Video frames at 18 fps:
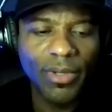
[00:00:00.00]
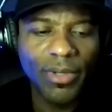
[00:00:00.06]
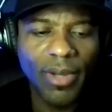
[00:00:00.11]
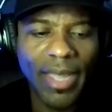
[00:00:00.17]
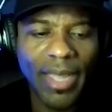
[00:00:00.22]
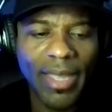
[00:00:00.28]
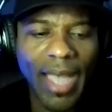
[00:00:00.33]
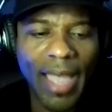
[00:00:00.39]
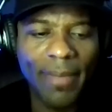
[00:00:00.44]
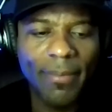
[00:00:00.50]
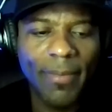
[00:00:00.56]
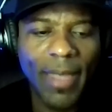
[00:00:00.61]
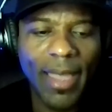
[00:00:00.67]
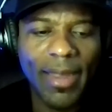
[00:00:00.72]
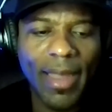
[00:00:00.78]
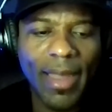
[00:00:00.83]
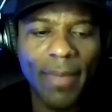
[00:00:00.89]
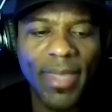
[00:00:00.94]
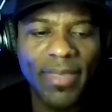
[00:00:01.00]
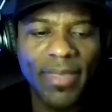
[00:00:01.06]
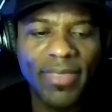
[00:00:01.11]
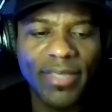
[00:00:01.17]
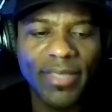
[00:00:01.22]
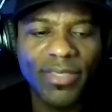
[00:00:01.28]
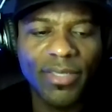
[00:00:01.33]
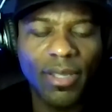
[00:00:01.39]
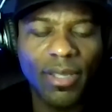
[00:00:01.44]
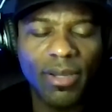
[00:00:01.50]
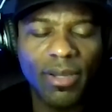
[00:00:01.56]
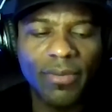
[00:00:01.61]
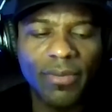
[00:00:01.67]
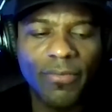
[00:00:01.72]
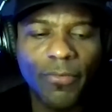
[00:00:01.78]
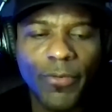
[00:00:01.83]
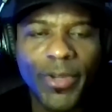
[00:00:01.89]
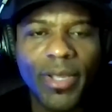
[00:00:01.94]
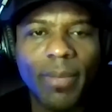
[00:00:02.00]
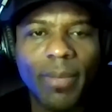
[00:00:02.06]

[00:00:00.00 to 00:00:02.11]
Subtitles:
I made that song free